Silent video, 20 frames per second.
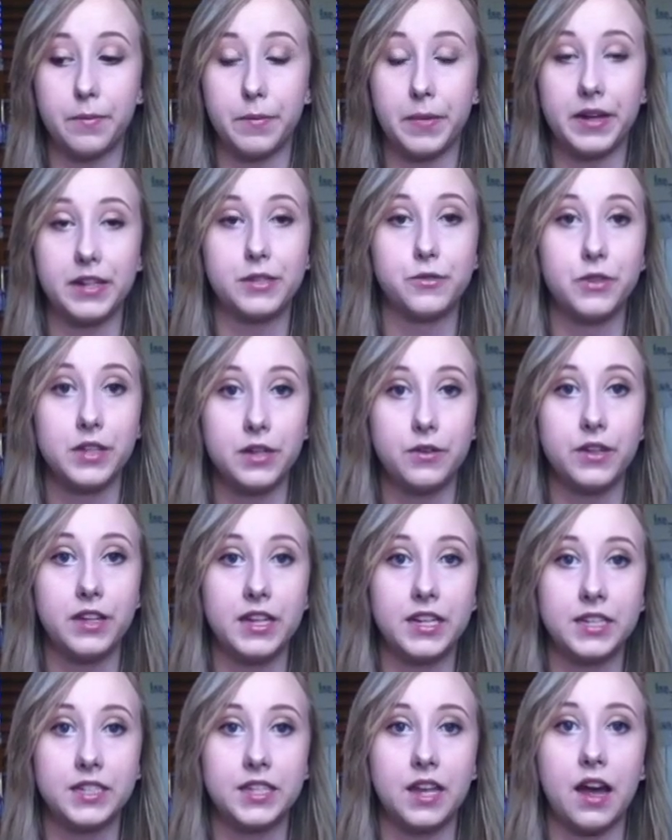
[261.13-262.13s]
but it's really, really
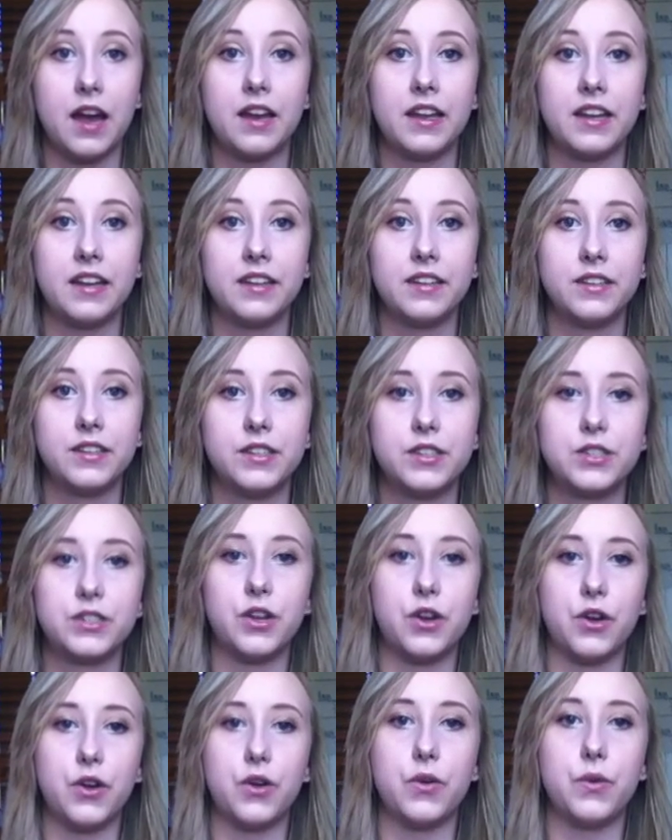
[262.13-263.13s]
exciting.
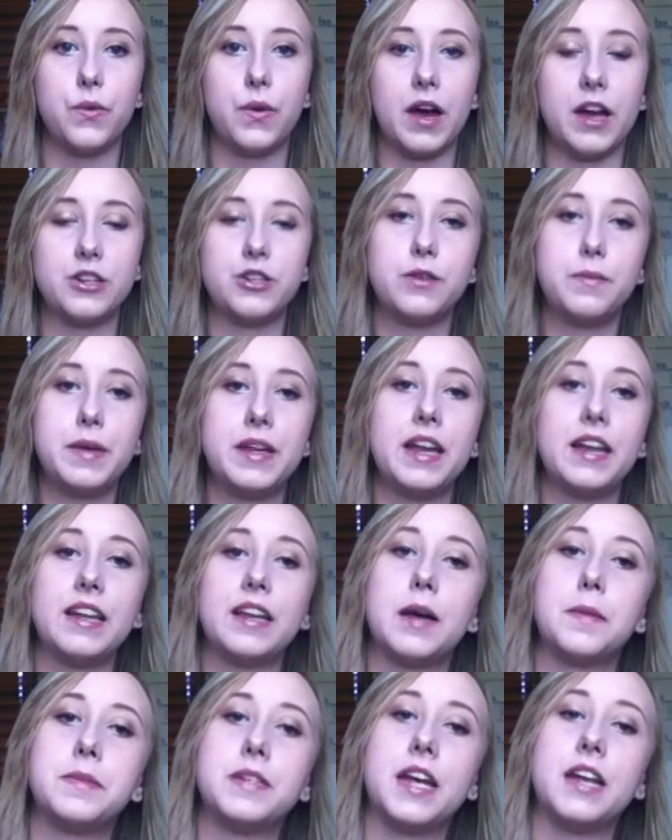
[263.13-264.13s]
So I should be getting
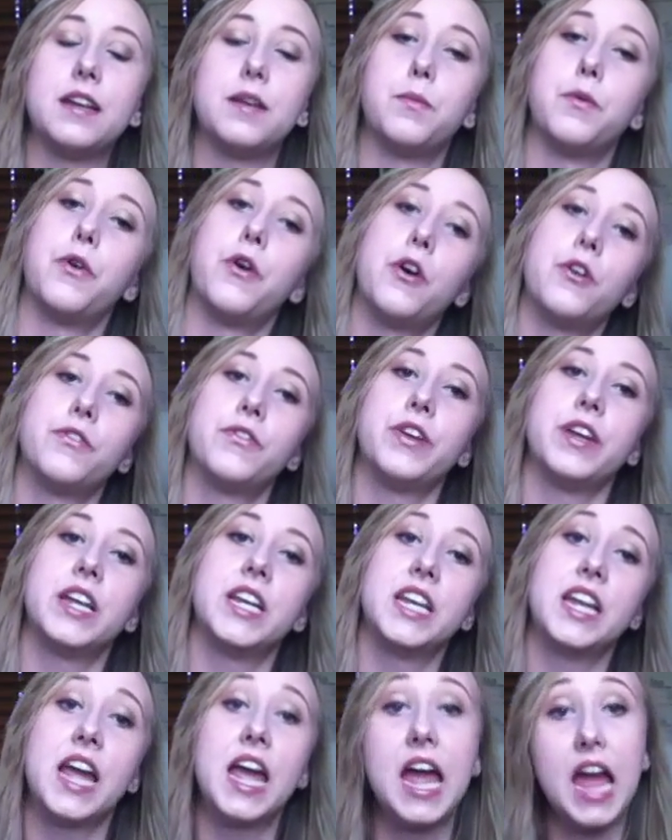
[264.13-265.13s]
updated more
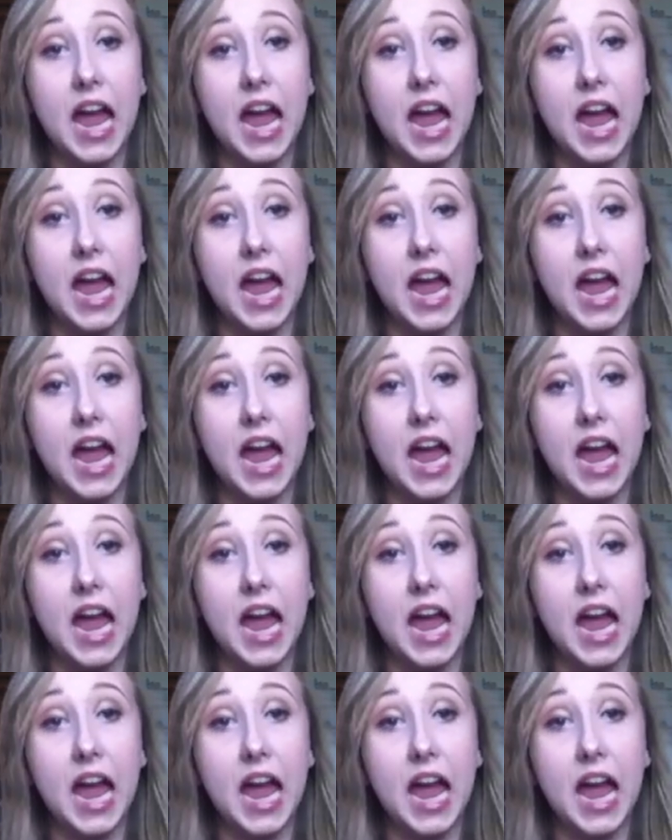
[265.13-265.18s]
often,